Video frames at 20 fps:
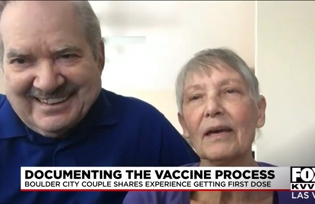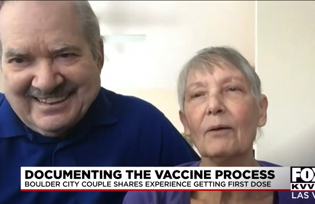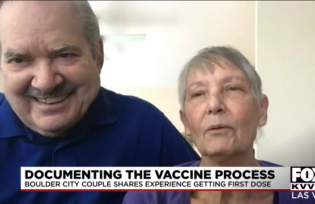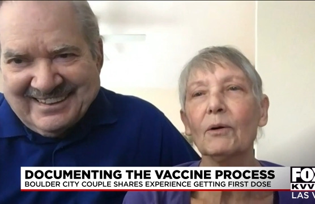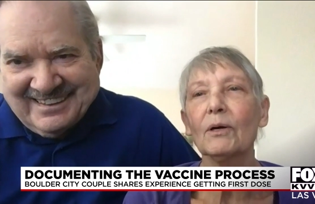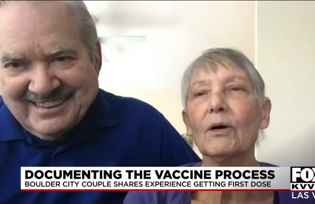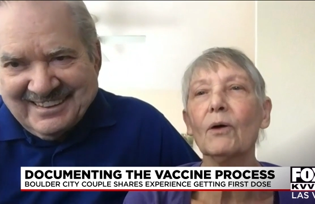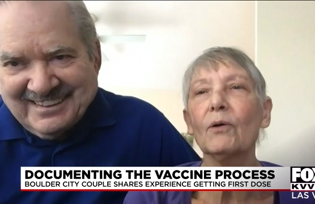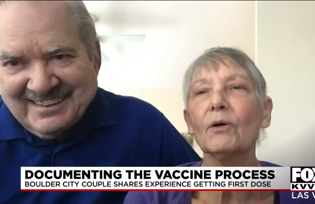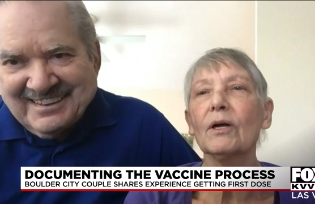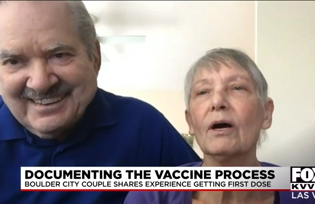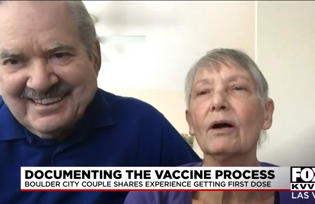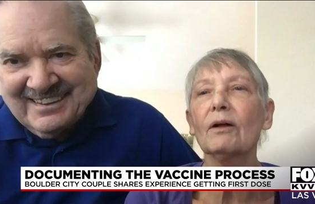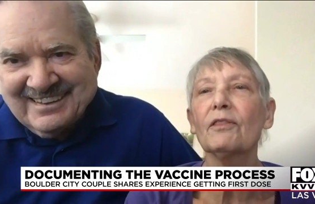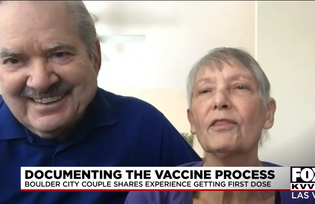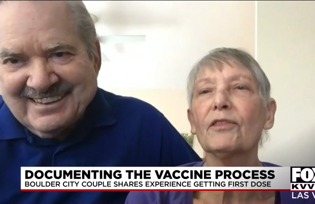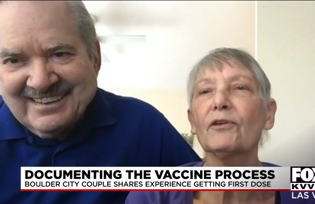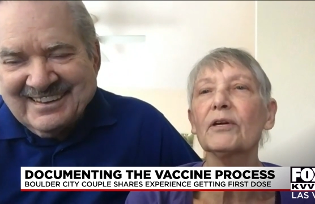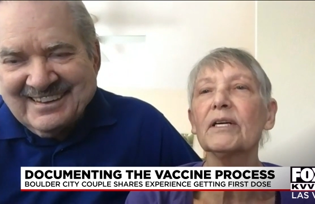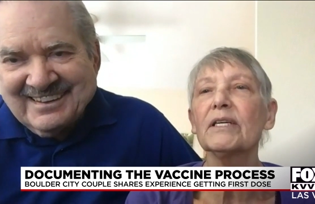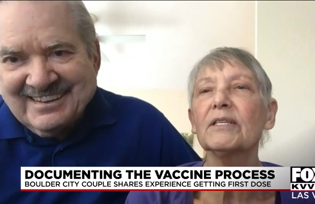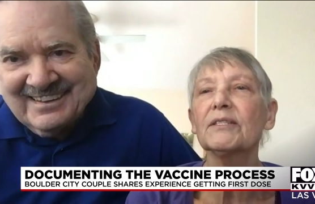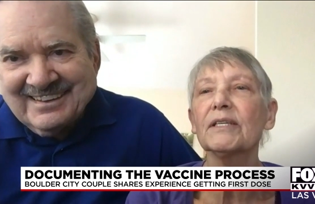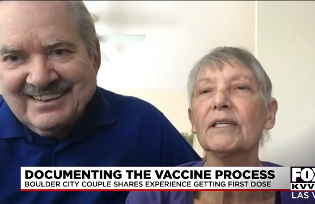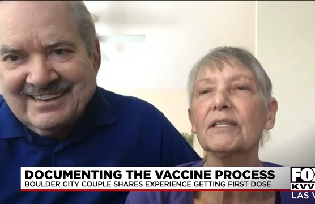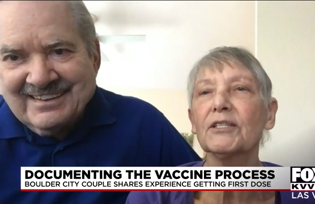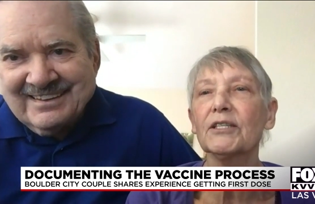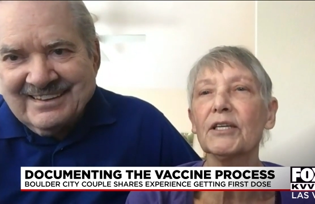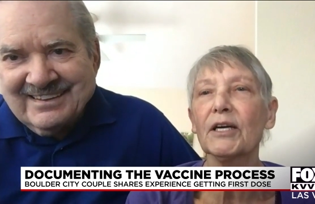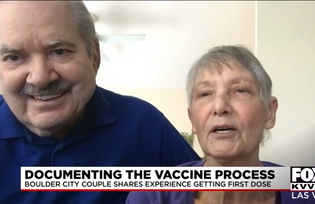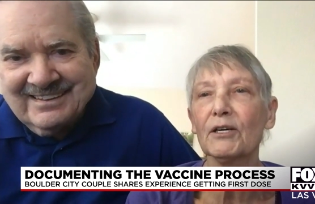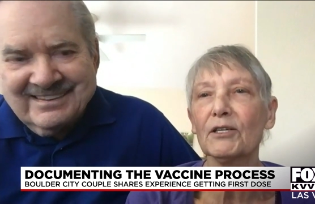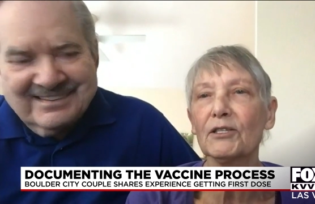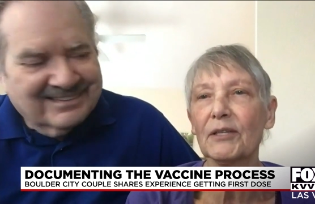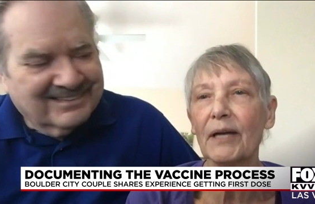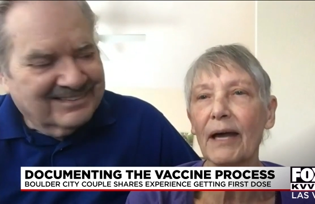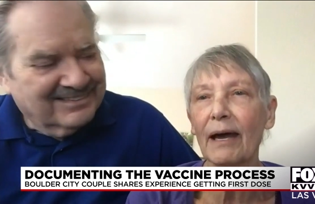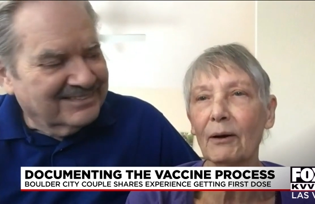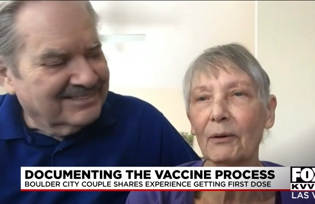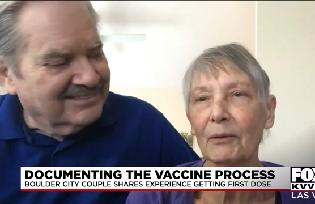Speaker 1: yeah, we're going on 36 years
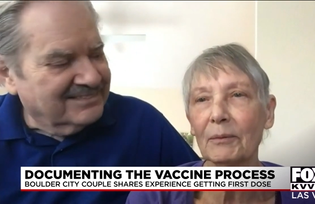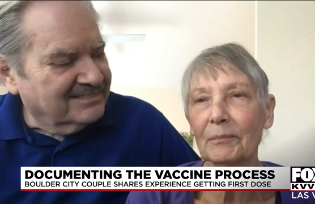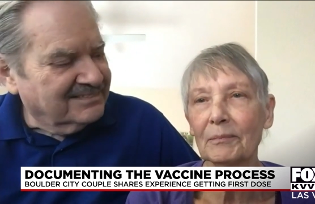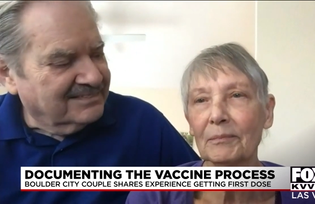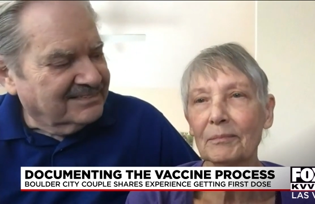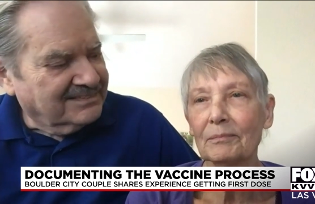now.